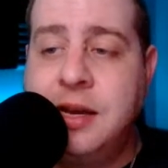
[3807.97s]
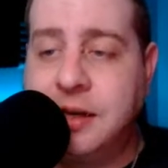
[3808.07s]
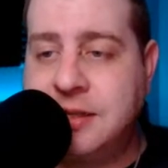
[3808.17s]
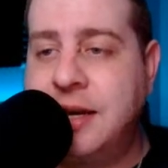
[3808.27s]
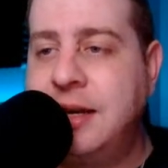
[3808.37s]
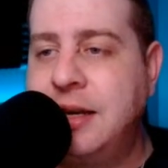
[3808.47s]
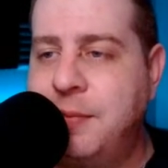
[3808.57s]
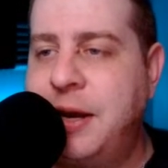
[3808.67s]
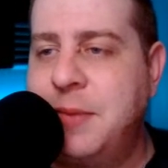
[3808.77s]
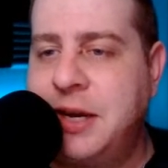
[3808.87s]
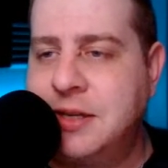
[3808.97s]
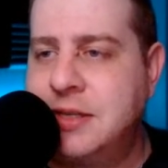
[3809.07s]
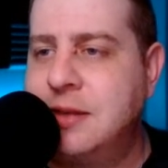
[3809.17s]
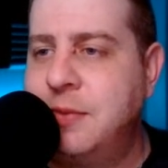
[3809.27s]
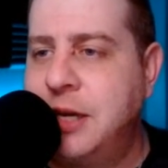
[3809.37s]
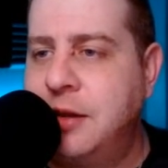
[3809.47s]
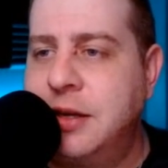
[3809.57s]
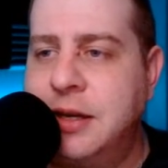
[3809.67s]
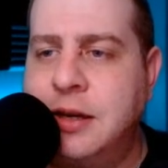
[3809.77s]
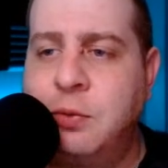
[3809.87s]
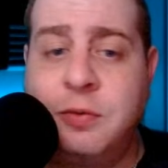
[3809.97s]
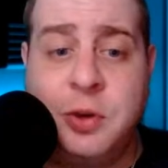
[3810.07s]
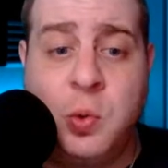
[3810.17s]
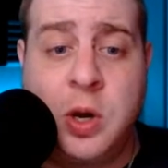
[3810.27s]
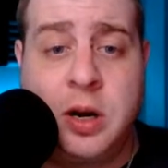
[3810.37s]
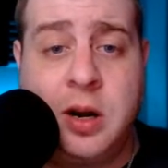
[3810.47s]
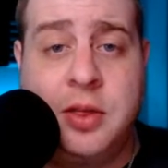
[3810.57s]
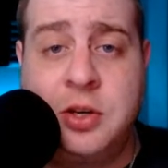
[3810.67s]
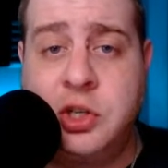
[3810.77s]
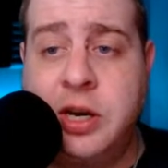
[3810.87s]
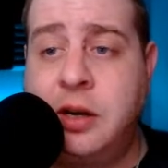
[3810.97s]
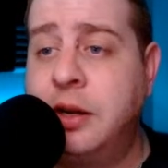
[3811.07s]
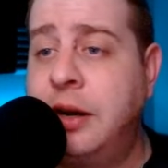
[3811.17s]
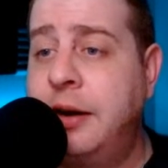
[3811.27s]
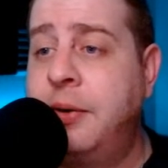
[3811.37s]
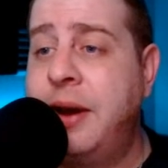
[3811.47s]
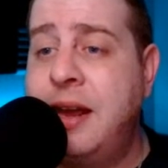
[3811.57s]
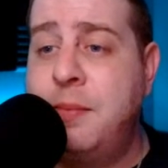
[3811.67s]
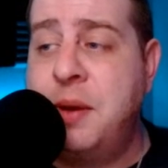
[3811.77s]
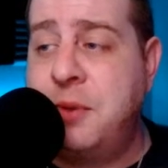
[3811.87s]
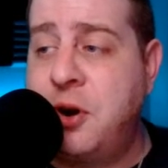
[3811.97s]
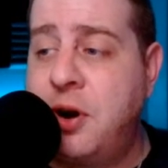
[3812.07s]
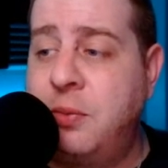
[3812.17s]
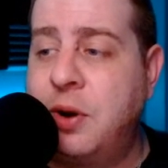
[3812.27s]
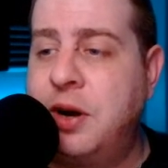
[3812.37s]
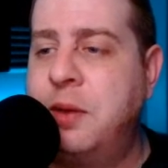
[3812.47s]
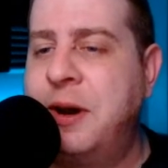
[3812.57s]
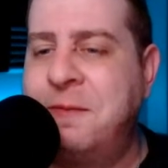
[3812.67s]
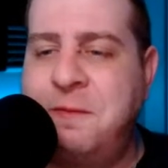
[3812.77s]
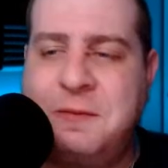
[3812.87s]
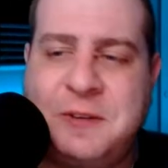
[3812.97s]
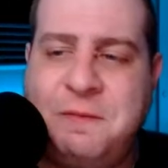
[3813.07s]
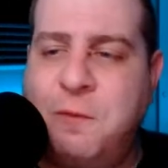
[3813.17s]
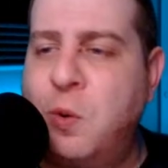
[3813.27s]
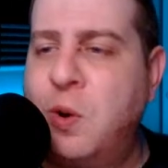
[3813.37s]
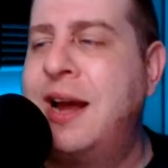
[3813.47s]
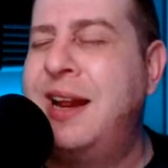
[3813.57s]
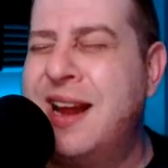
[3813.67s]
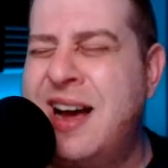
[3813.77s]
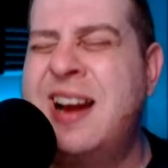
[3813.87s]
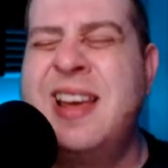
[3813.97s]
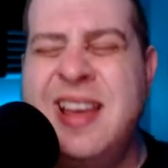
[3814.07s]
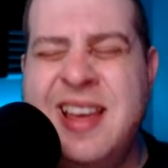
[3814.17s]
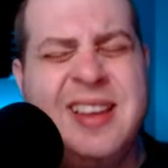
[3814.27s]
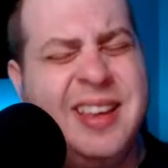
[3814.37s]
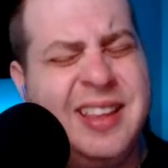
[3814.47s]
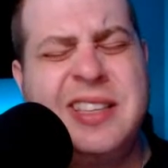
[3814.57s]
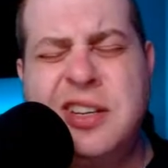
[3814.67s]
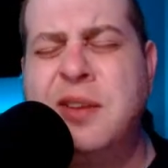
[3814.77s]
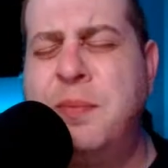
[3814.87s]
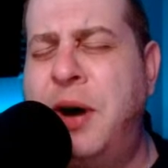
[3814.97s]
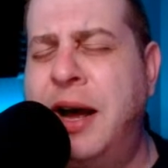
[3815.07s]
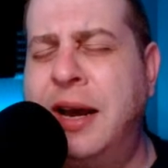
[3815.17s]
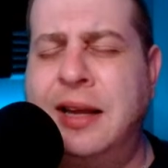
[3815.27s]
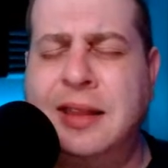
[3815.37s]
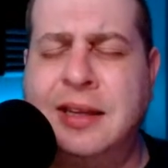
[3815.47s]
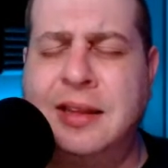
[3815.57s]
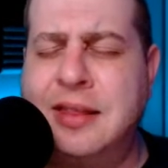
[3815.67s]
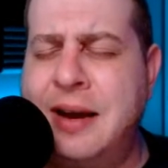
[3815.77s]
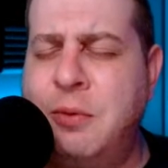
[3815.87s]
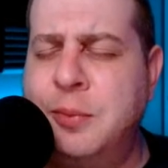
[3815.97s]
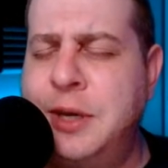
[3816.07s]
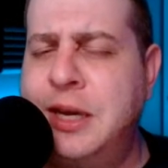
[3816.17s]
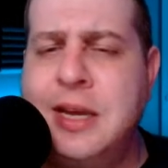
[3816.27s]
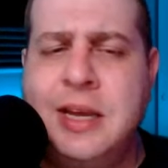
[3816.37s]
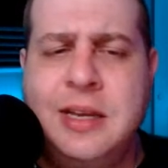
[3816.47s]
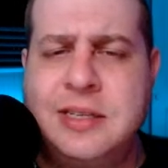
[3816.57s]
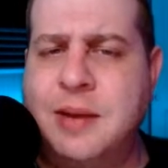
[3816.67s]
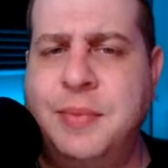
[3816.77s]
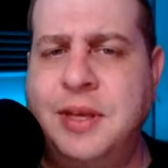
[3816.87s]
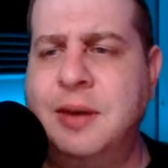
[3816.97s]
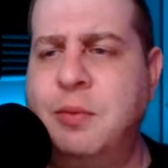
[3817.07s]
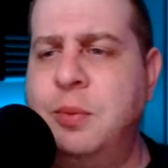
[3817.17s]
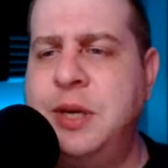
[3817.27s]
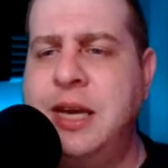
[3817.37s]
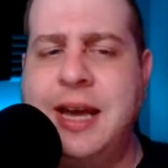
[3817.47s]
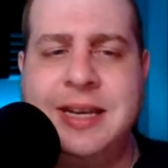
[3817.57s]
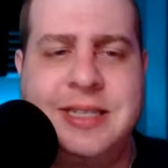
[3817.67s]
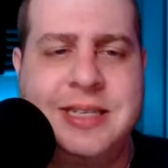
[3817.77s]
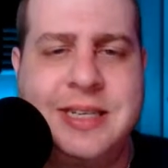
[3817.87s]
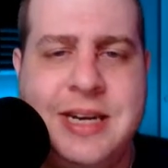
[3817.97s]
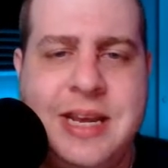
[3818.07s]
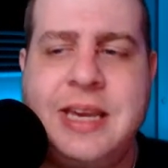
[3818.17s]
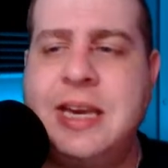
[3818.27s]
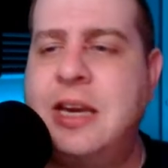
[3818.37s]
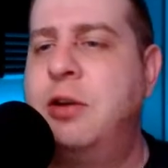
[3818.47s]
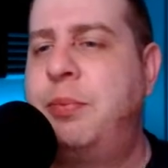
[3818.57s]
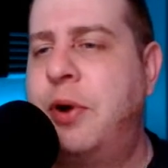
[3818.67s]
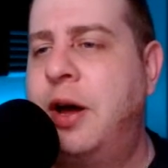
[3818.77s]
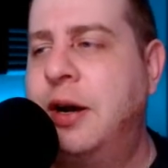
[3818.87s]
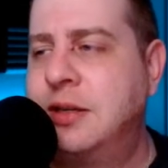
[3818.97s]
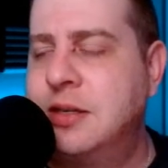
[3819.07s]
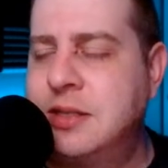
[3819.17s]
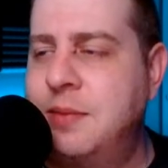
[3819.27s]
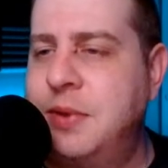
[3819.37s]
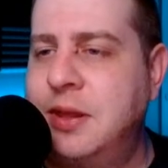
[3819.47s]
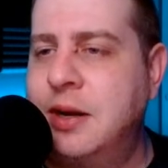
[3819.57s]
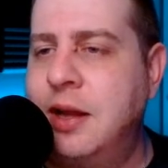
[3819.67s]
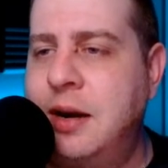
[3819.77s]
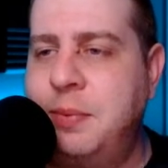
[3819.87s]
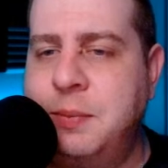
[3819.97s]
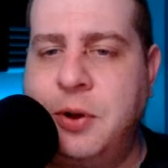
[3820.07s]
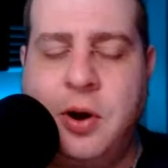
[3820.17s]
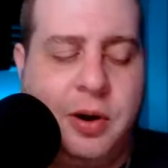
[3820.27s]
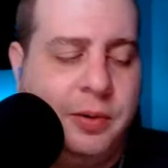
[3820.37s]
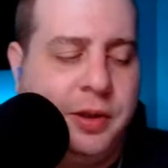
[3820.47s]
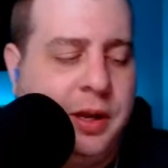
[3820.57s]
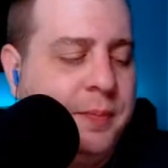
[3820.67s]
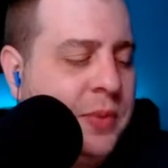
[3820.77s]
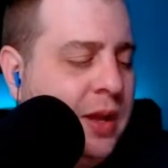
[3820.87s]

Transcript: Excited to get my Megas in the mail and review one on the channel. An auto and a mem card running about $54.99. I think that's a good buy, and I think that that will be something that will be a sneaky good product and something that a lot of people aren't really